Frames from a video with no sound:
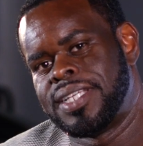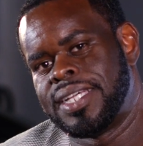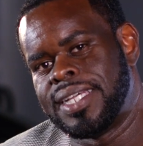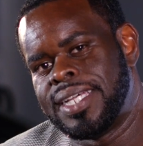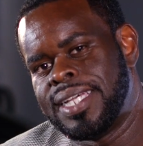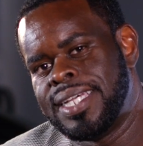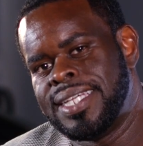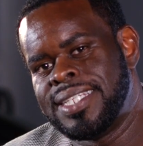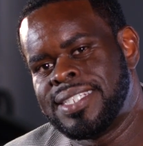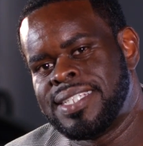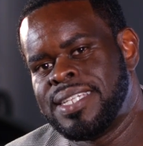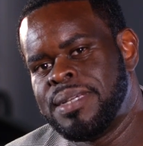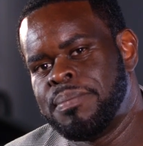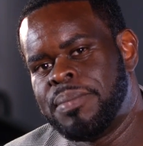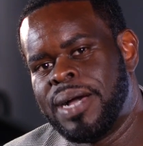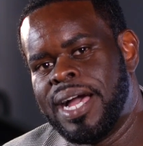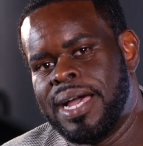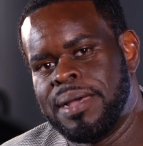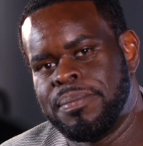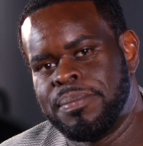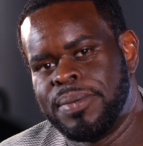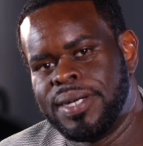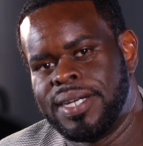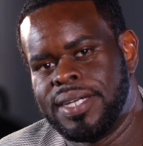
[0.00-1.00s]
the easy
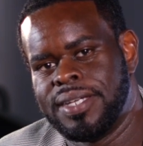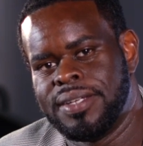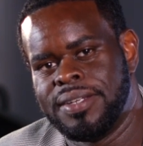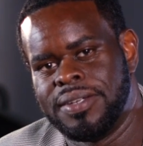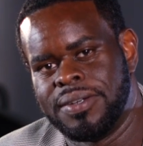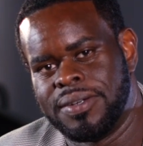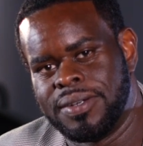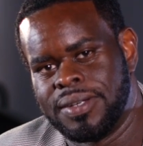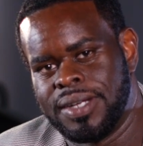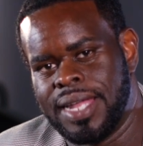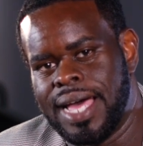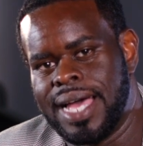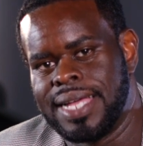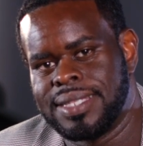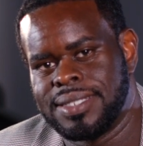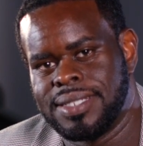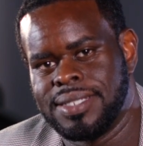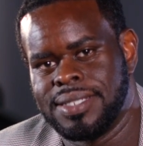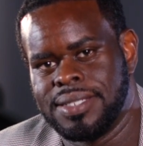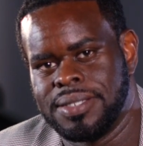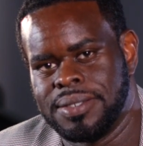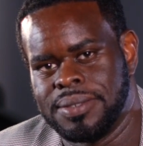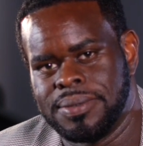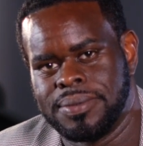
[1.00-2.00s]
buy button on
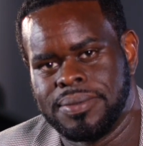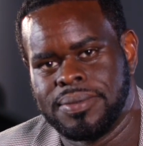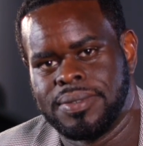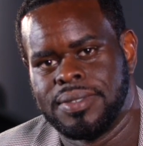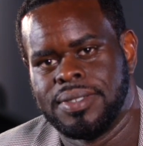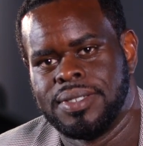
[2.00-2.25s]
Lot2You.